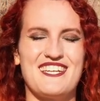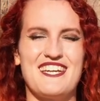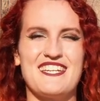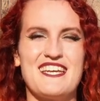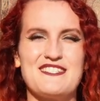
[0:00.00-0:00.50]

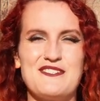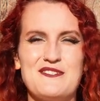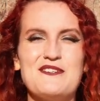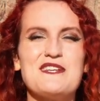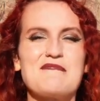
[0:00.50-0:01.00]
In case you're
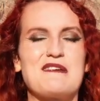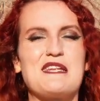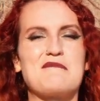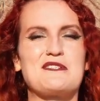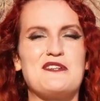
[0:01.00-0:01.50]
new here, my
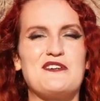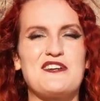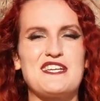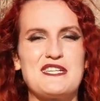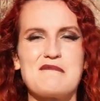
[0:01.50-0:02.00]
name is Laura
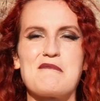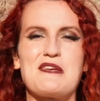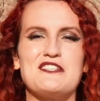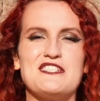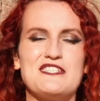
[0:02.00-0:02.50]
and I'm a
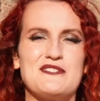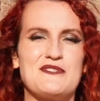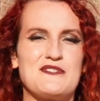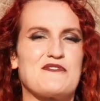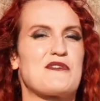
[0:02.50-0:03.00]
PhD
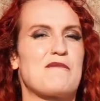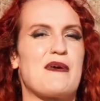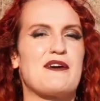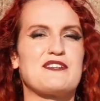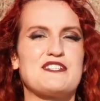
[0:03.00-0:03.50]
student of
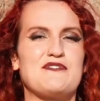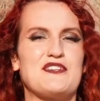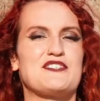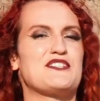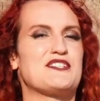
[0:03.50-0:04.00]
Comparative
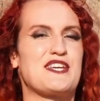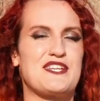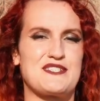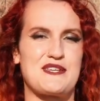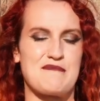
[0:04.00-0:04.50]
Literature
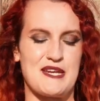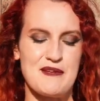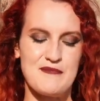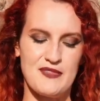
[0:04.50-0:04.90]
in Germany.